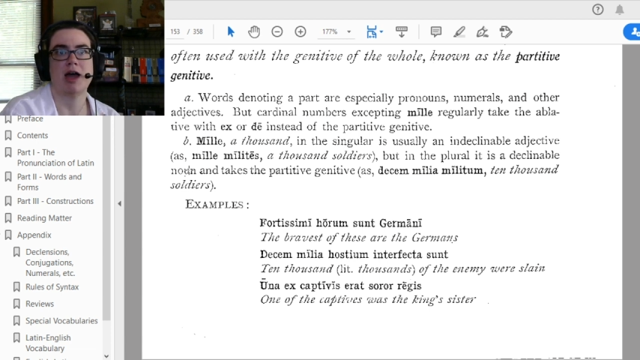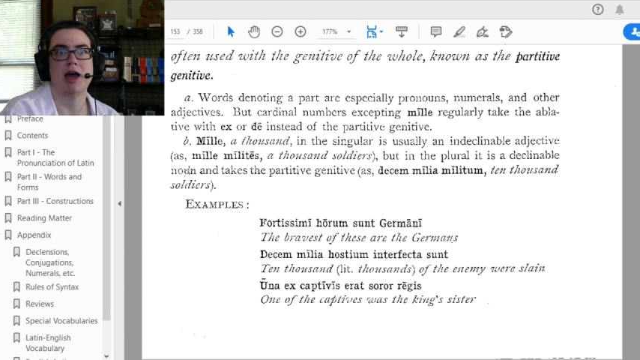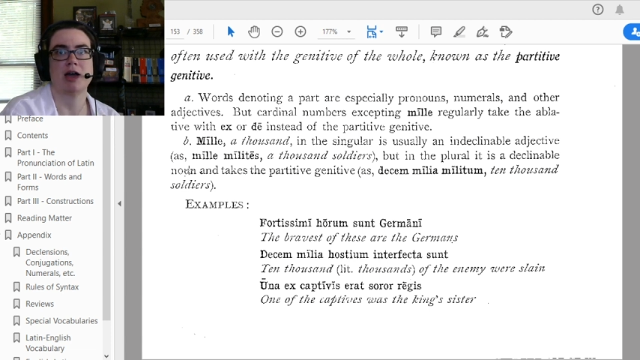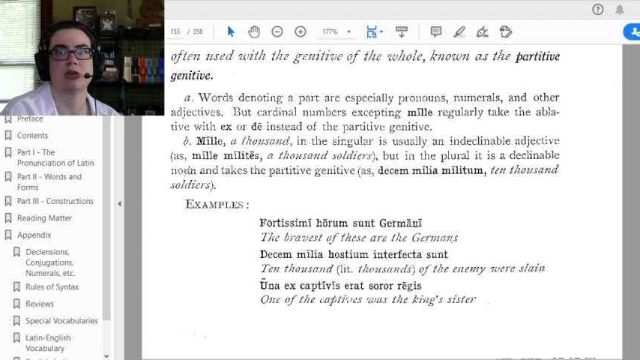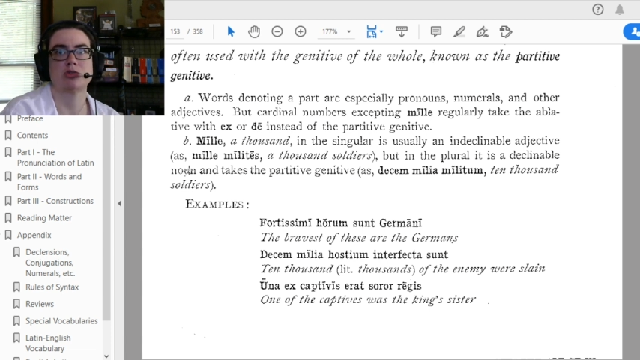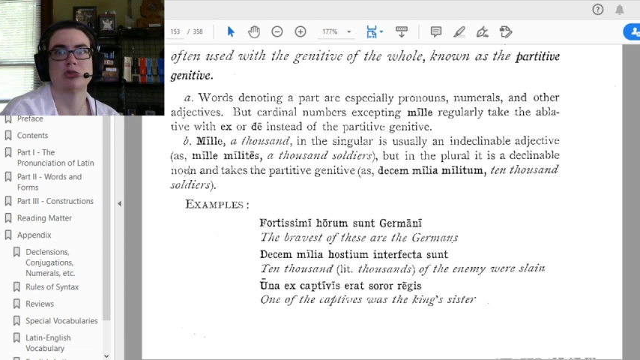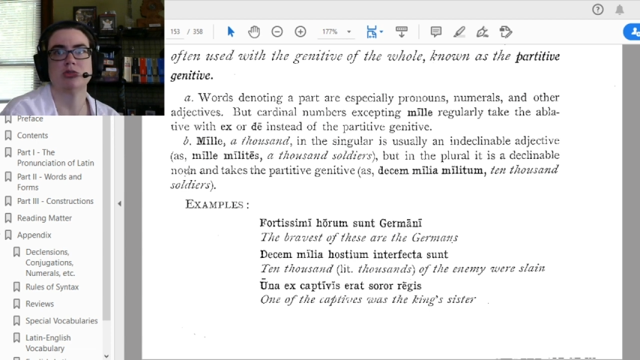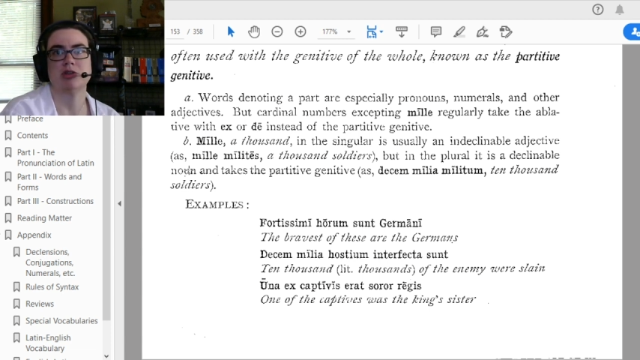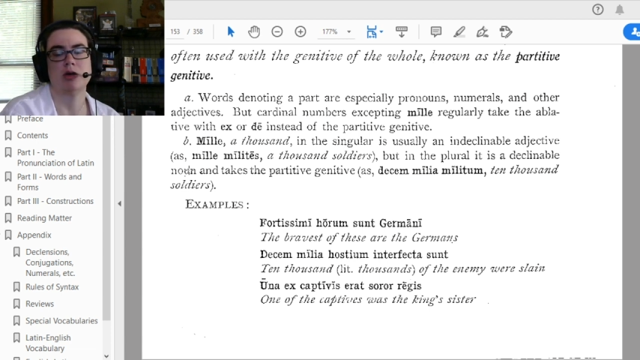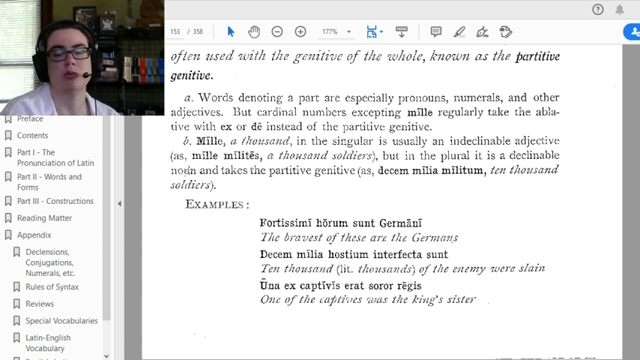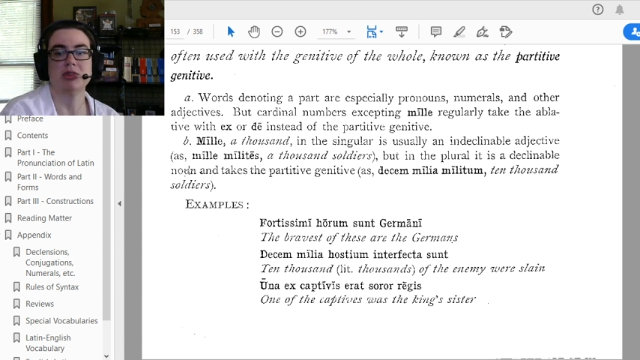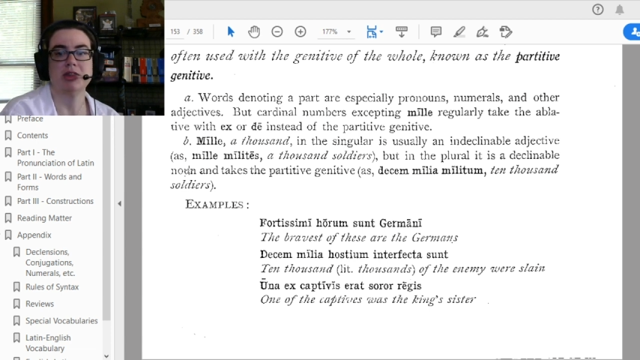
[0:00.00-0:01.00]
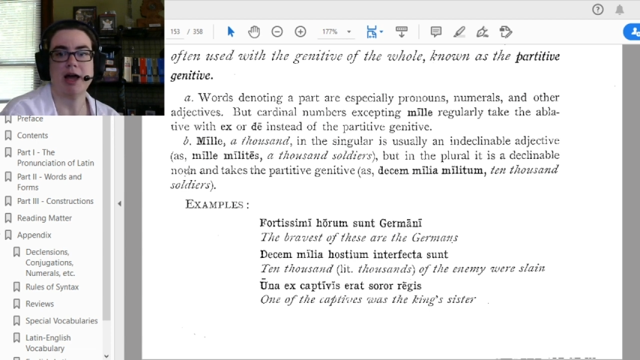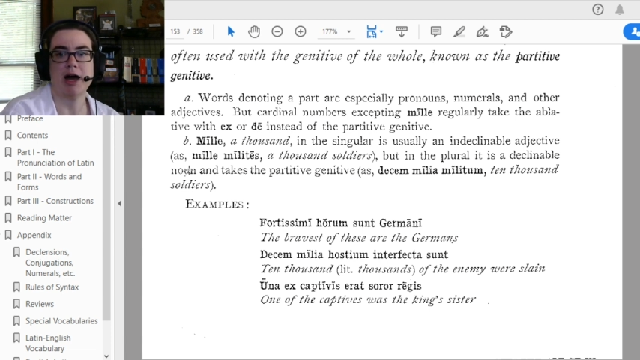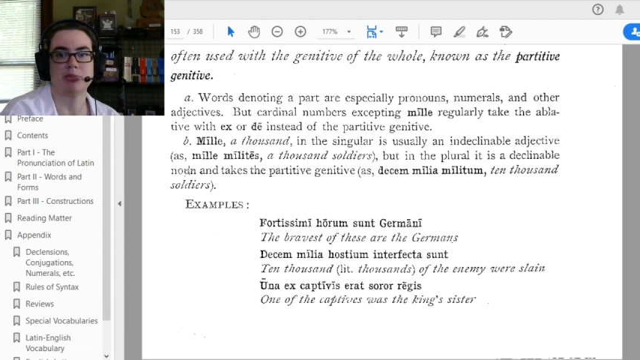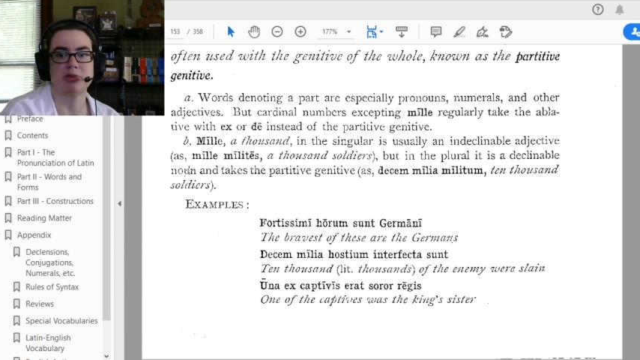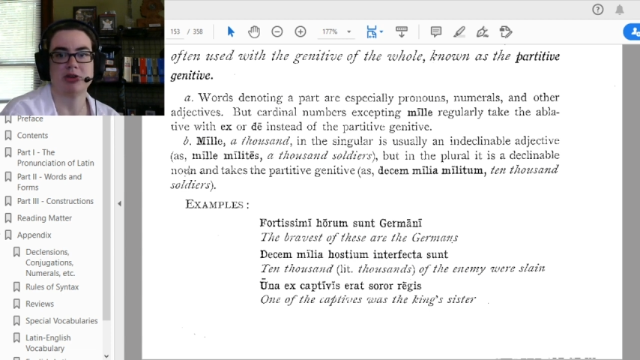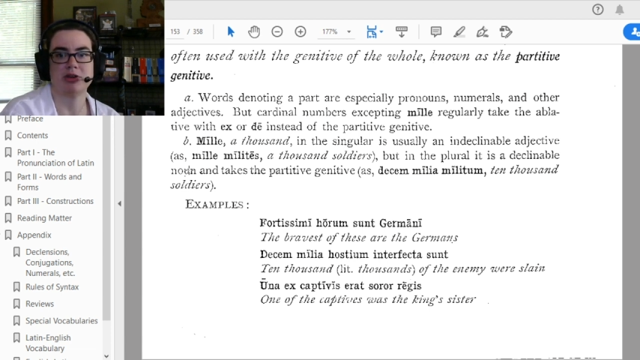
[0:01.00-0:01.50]
X or day with the
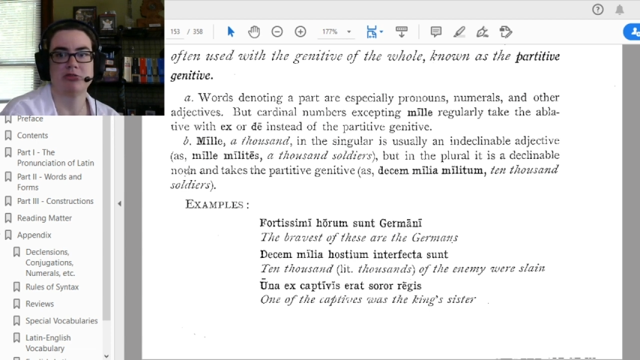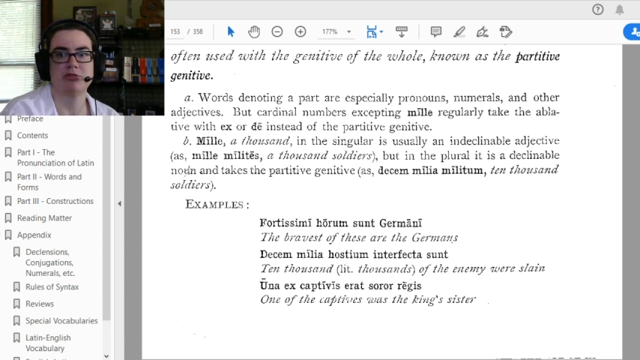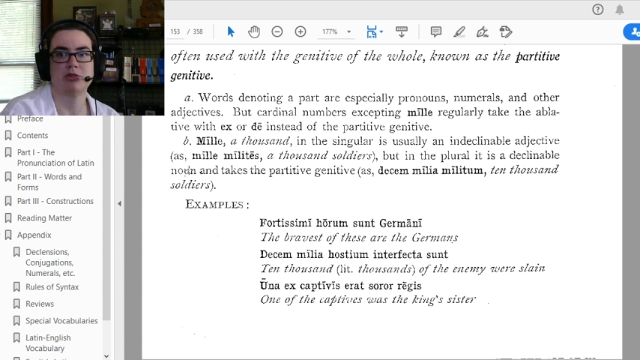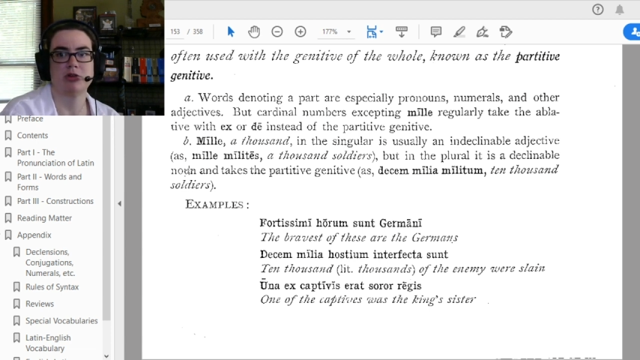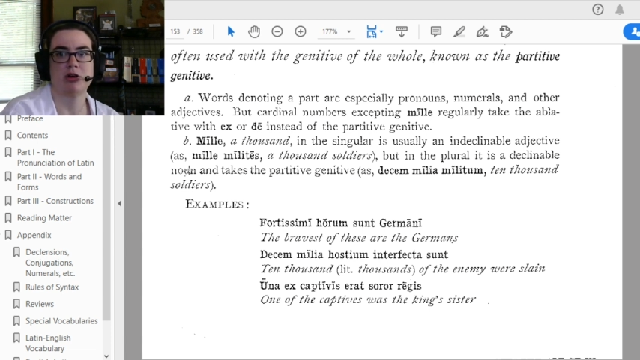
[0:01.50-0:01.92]
ablative